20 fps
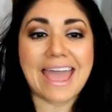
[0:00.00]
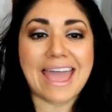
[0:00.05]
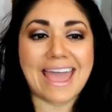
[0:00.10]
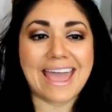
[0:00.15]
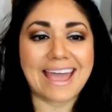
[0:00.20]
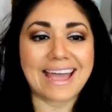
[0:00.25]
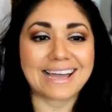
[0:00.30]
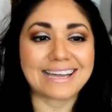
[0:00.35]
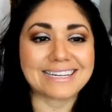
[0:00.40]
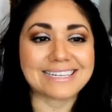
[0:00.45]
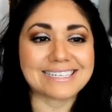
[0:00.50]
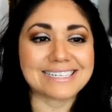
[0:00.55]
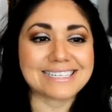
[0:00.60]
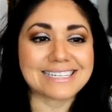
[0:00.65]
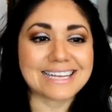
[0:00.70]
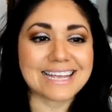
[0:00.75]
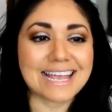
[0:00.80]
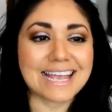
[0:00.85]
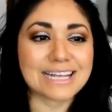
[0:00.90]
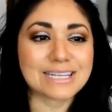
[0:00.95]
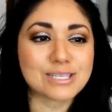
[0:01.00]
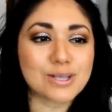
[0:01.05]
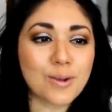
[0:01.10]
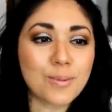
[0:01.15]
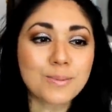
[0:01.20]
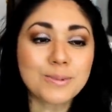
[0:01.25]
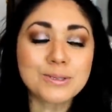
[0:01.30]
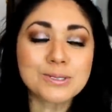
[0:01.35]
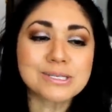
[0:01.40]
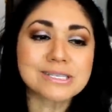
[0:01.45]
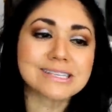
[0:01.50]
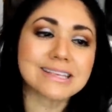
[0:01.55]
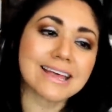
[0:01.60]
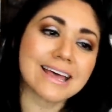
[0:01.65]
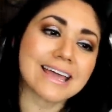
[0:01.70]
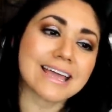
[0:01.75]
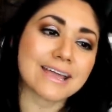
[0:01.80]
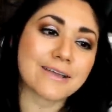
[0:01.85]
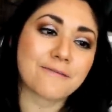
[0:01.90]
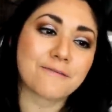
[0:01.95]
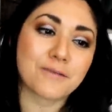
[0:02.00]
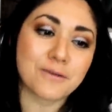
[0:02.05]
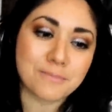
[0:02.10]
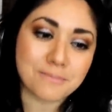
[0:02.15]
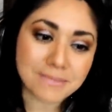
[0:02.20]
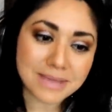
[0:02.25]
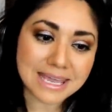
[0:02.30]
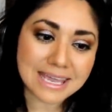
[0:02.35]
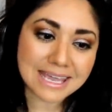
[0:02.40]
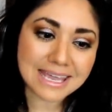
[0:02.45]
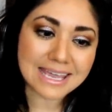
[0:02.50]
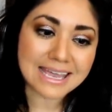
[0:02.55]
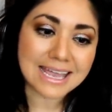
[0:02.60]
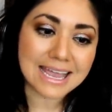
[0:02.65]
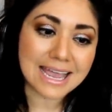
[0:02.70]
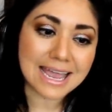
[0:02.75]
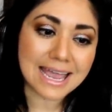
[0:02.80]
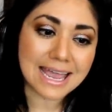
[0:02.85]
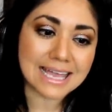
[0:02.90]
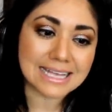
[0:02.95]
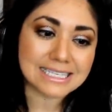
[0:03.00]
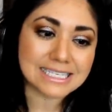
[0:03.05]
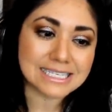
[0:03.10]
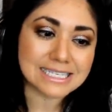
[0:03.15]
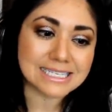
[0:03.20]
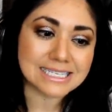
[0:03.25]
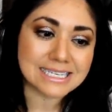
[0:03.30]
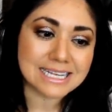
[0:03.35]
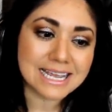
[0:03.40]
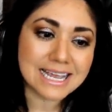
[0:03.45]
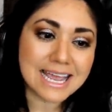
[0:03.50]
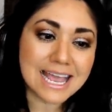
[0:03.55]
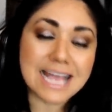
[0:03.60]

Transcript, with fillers: And it's almost like for me, it's,